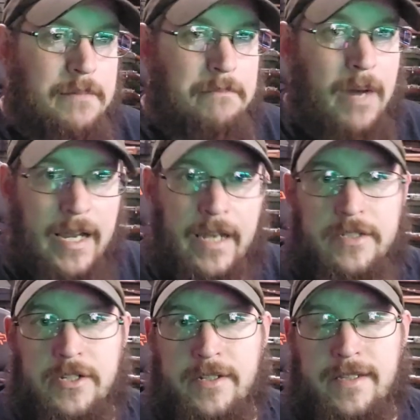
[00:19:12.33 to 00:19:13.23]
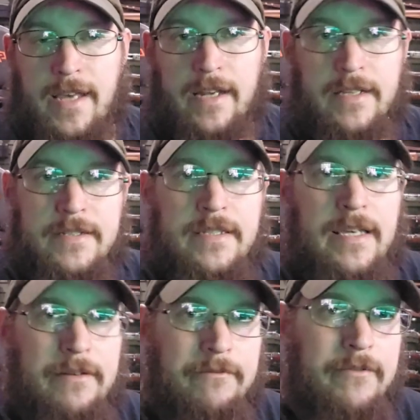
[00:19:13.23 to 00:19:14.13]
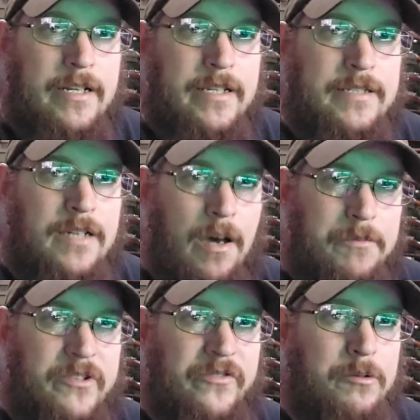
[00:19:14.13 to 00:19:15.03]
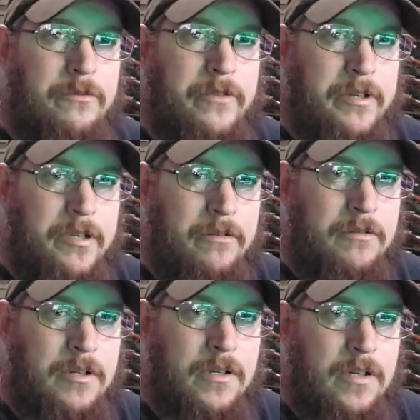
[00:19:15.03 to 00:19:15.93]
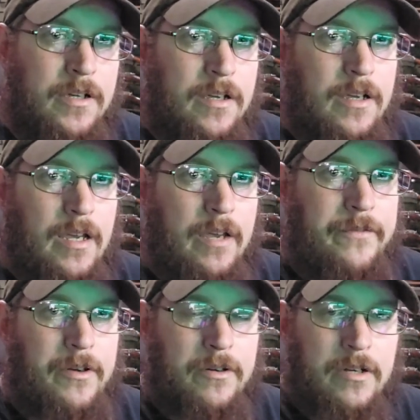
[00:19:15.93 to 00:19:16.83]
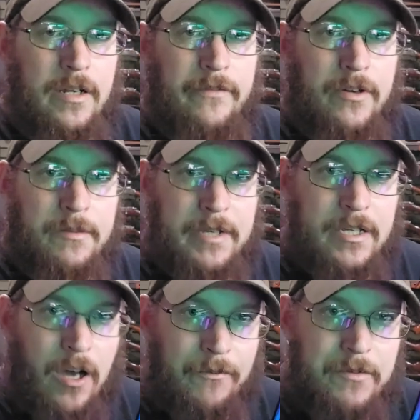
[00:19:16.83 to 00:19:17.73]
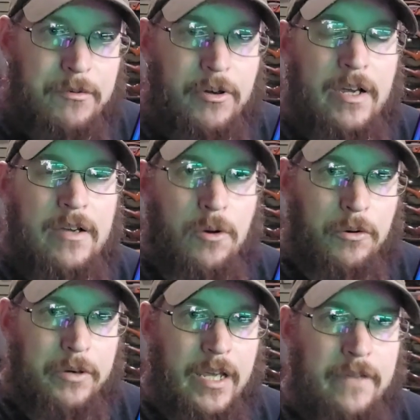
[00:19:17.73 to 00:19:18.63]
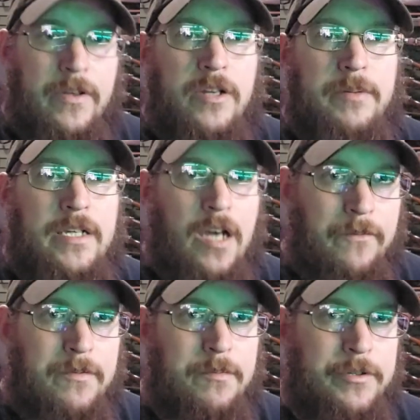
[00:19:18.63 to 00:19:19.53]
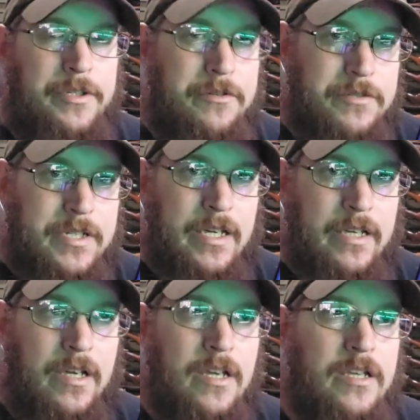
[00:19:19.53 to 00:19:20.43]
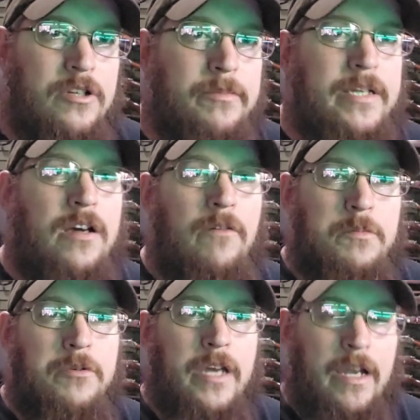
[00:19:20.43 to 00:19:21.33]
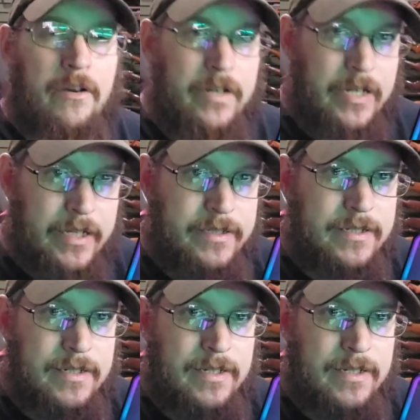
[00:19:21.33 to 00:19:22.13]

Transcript: My answer to that is get what is comfortable for you. If you're going to be comfortable holding it, if you're going to be comfortable using it, you'll be comfortable carrying it.